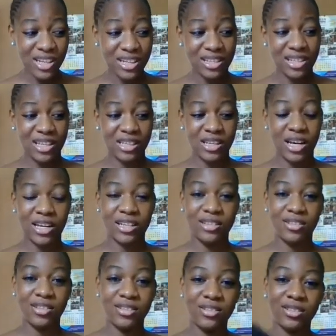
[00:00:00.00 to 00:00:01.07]
Like I
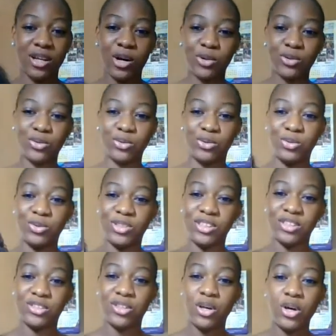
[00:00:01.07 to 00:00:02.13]
learned how to do
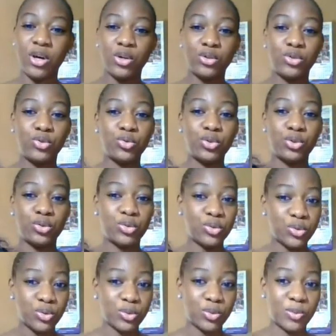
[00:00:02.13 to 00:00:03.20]
this through
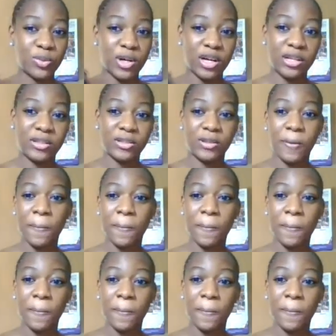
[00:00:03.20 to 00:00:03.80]
YouTube, and